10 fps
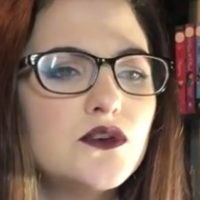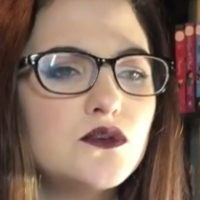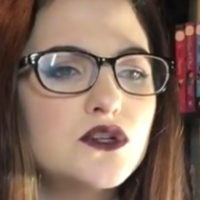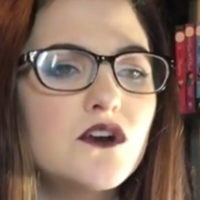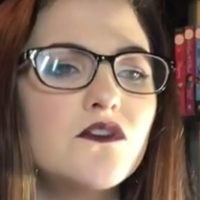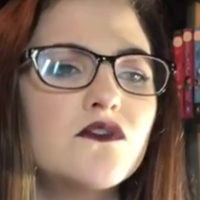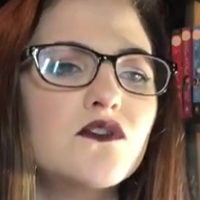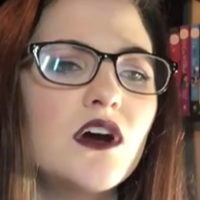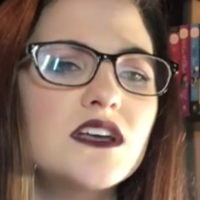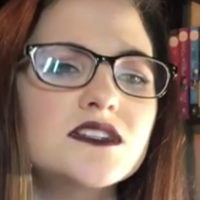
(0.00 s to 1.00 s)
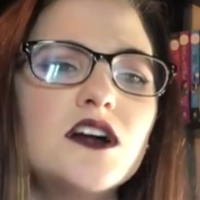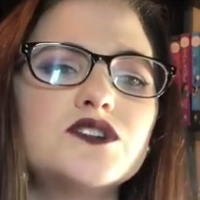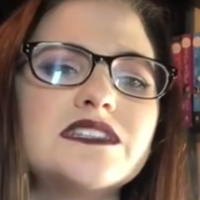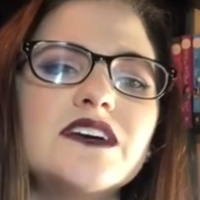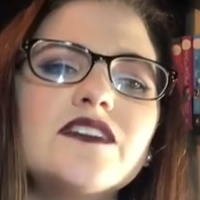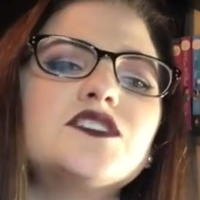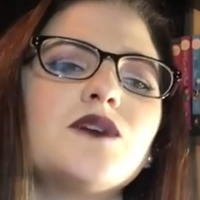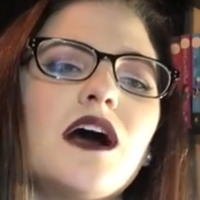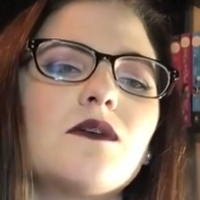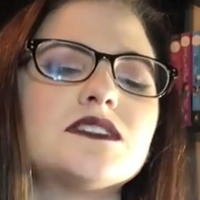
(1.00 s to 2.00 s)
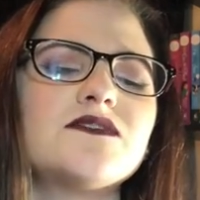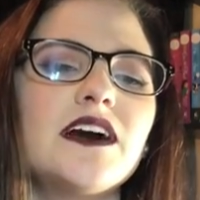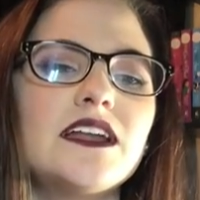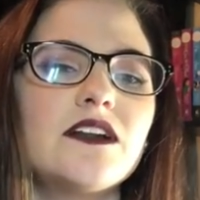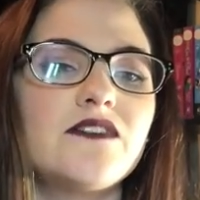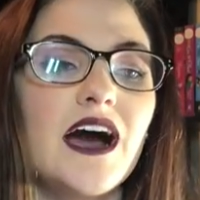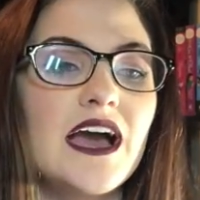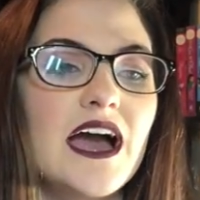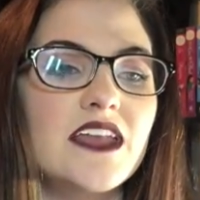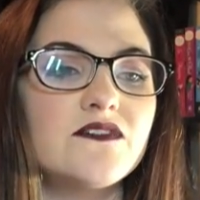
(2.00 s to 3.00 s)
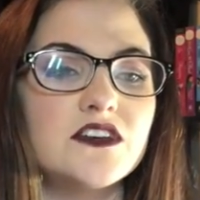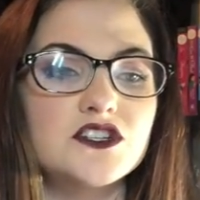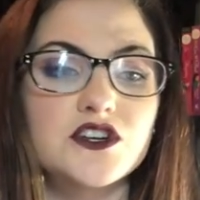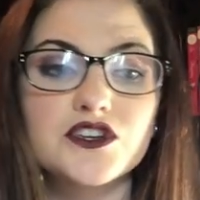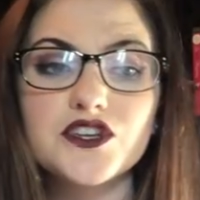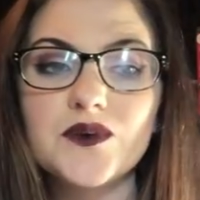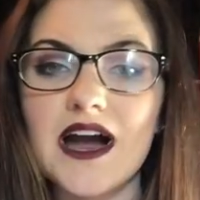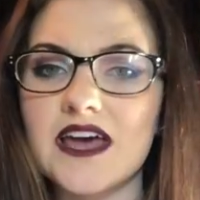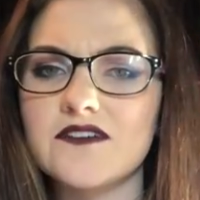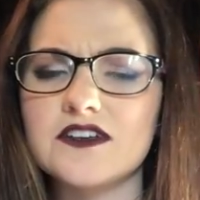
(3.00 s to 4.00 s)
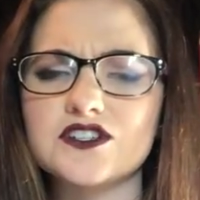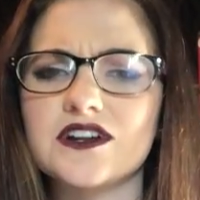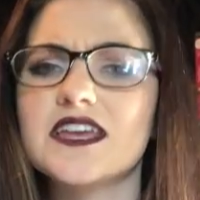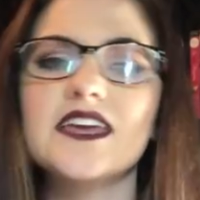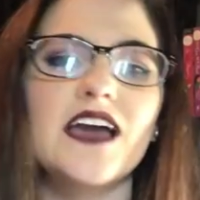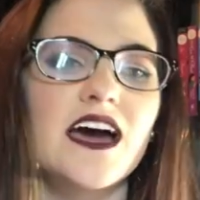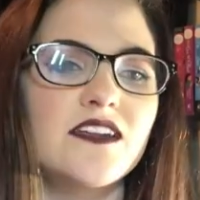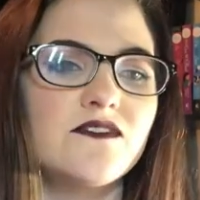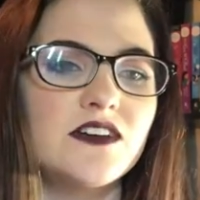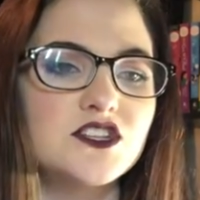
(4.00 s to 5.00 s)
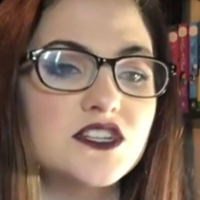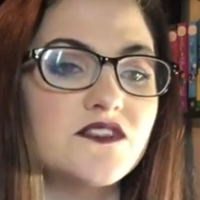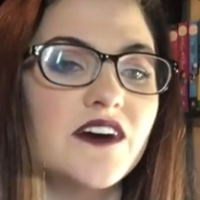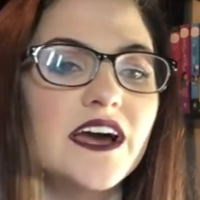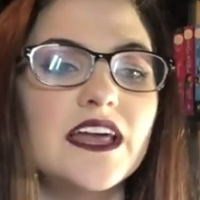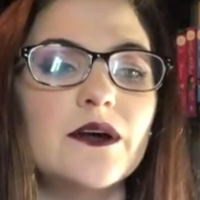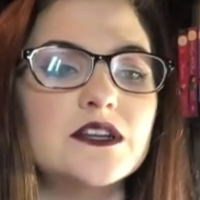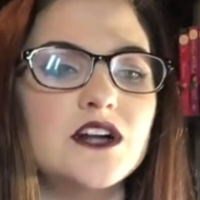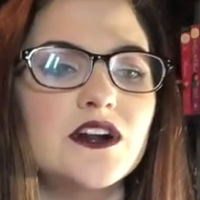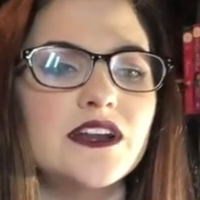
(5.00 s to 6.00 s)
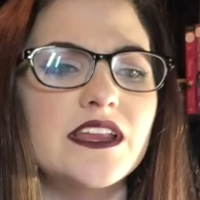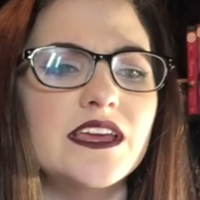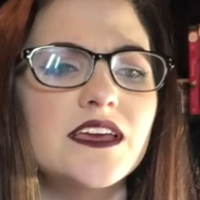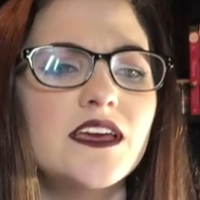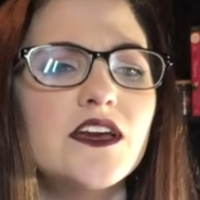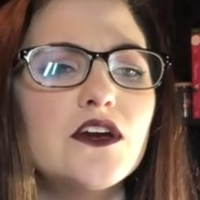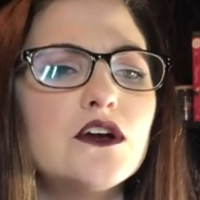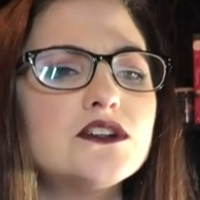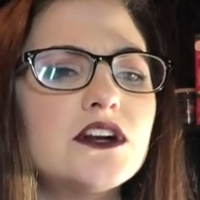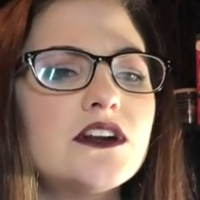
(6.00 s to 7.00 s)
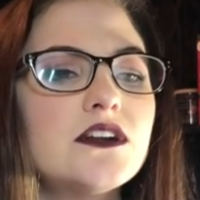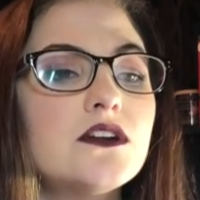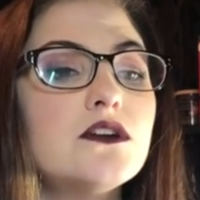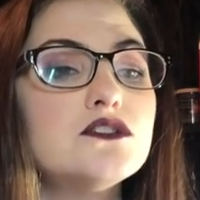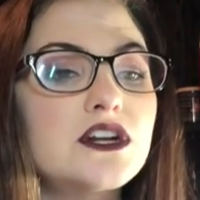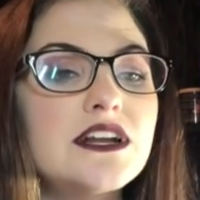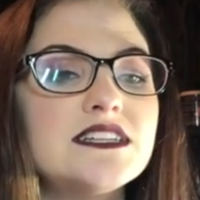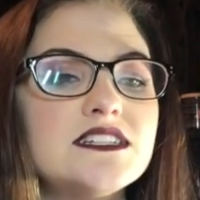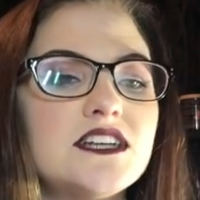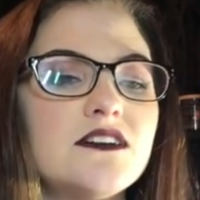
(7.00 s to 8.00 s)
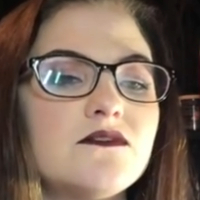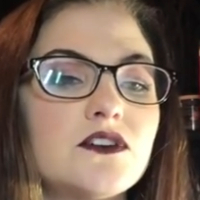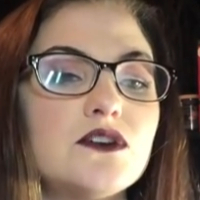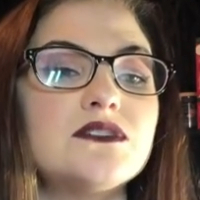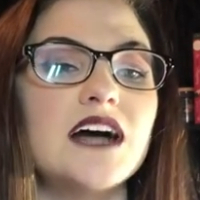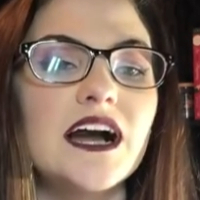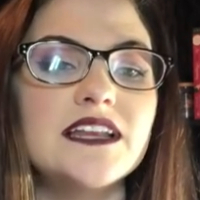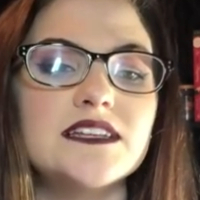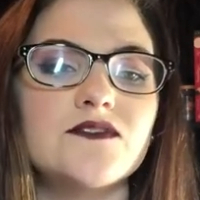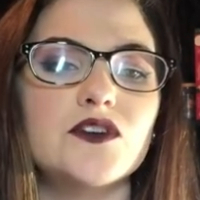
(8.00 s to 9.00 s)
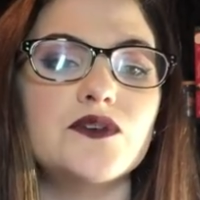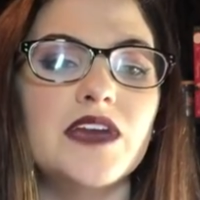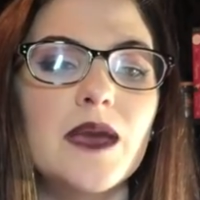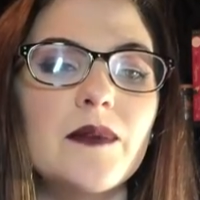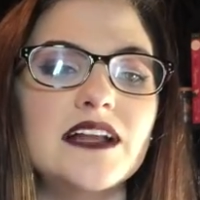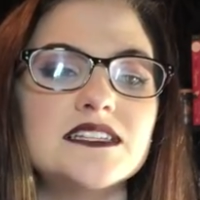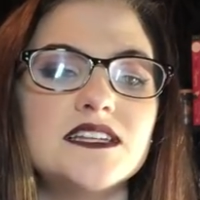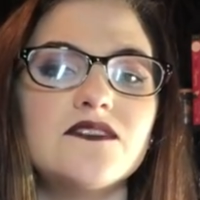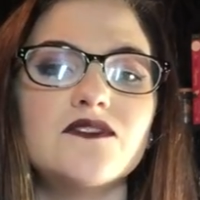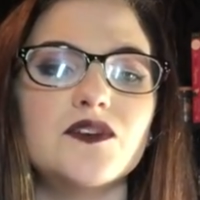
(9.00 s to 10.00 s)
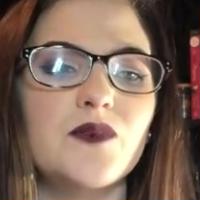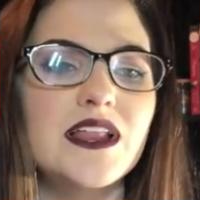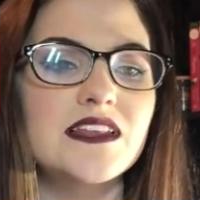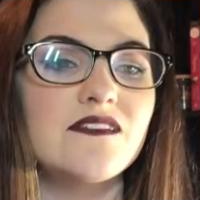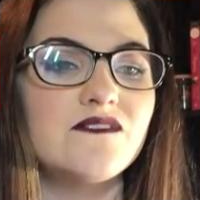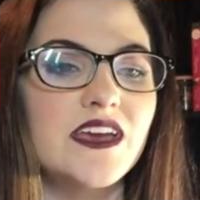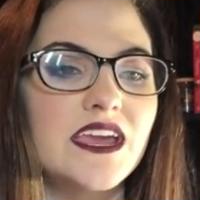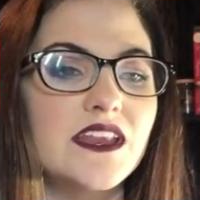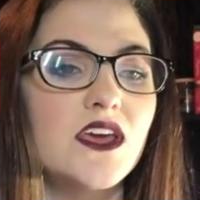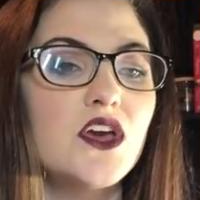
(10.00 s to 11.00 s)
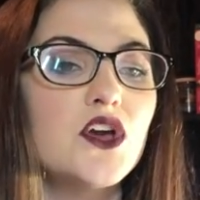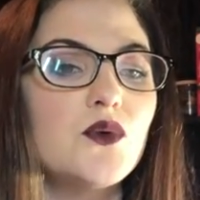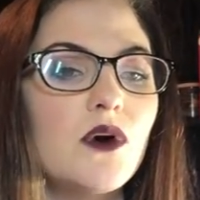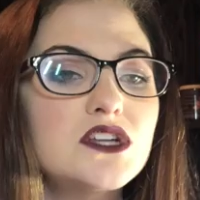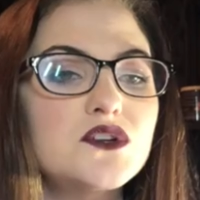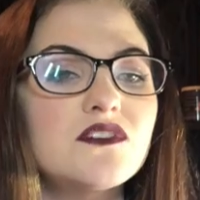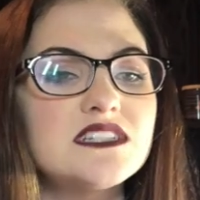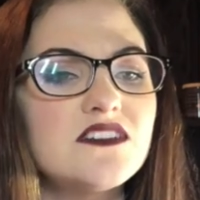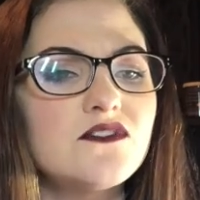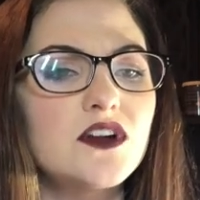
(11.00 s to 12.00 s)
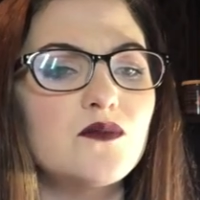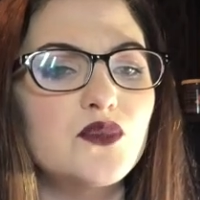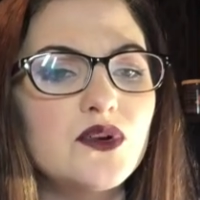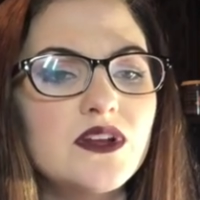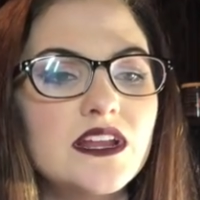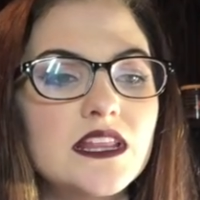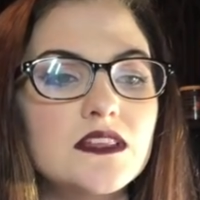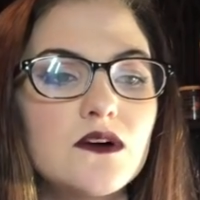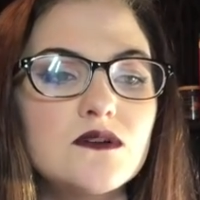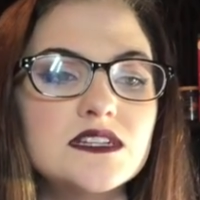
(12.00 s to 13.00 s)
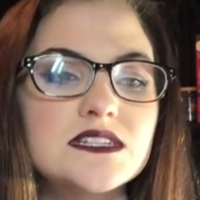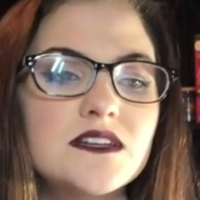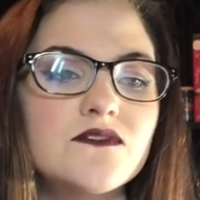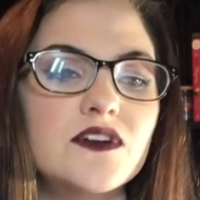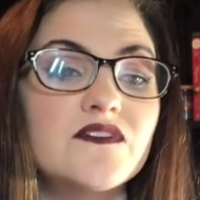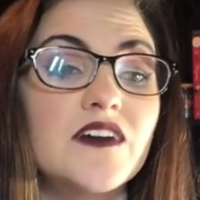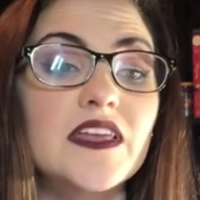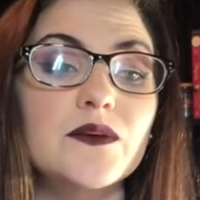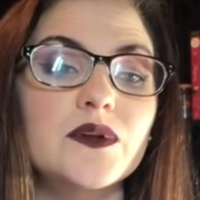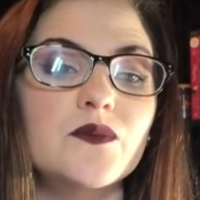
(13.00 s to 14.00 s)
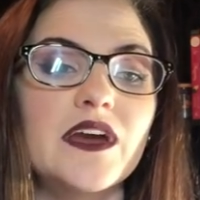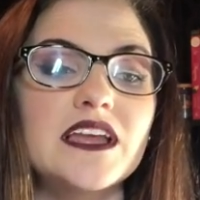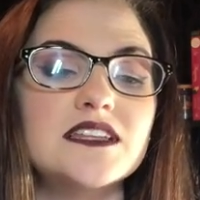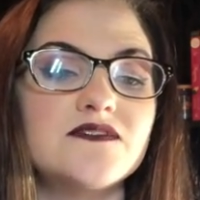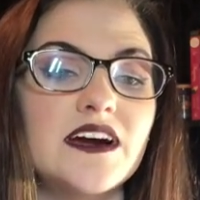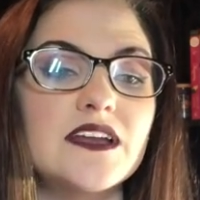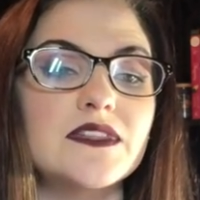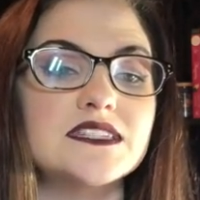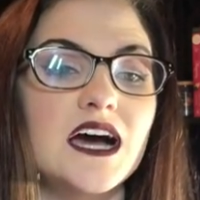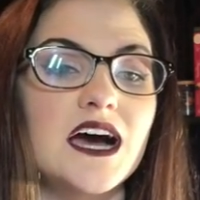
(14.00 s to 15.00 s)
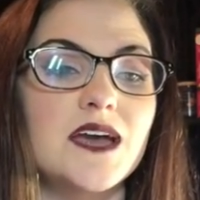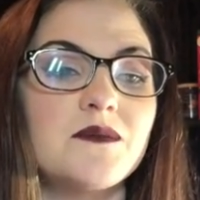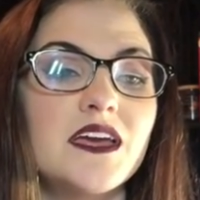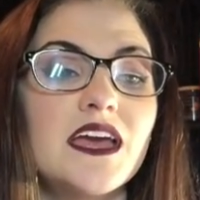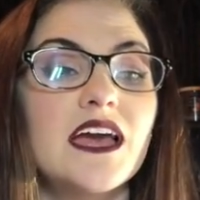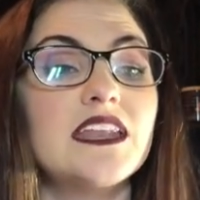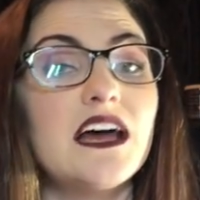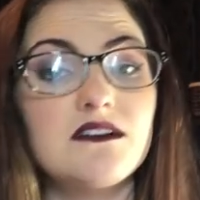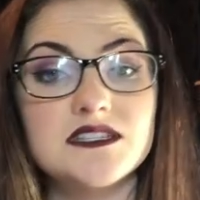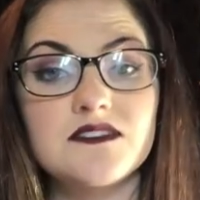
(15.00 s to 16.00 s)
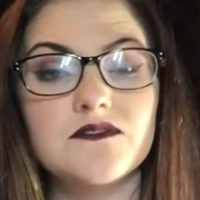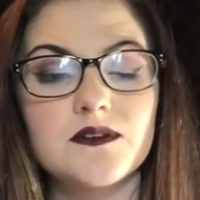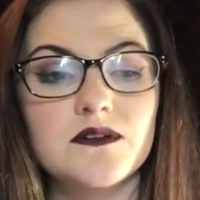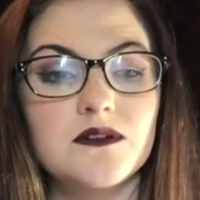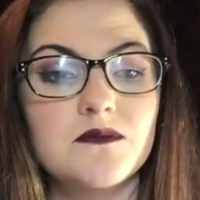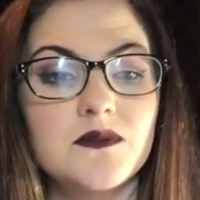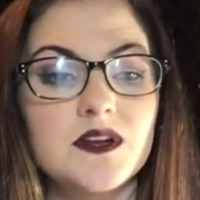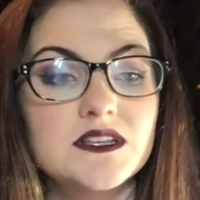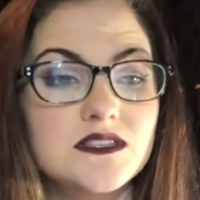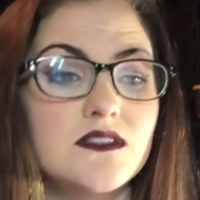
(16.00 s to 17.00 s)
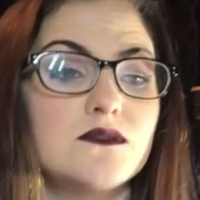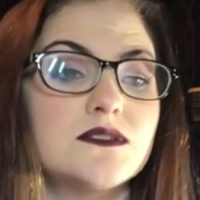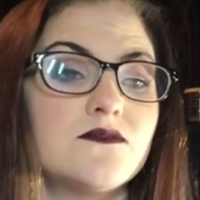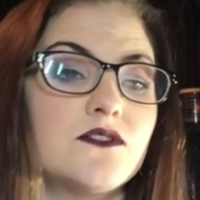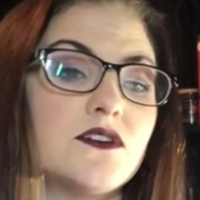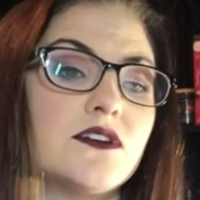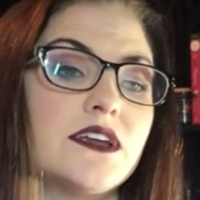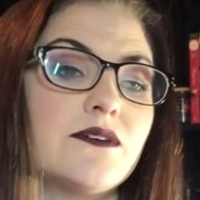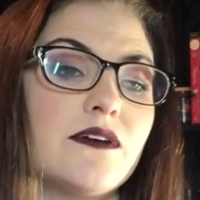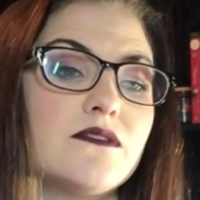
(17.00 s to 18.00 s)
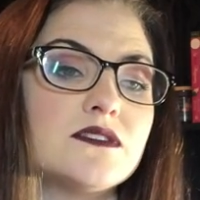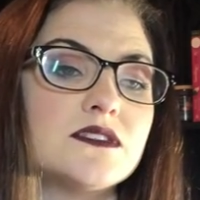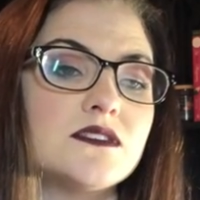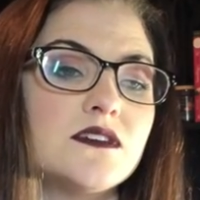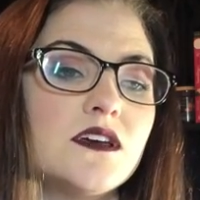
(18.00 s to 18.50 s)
who drove cross-country 72 hours to find out if I had a vision, or you had a vision, or he had a vision to find out eternity, who journeyed to Denver, who died in Denver, who came back to Denver and waited in vain, who watched over Denver and brooded and loaned in Denver and finally went away to find out the time, and now Denver is lonesome for her heroes,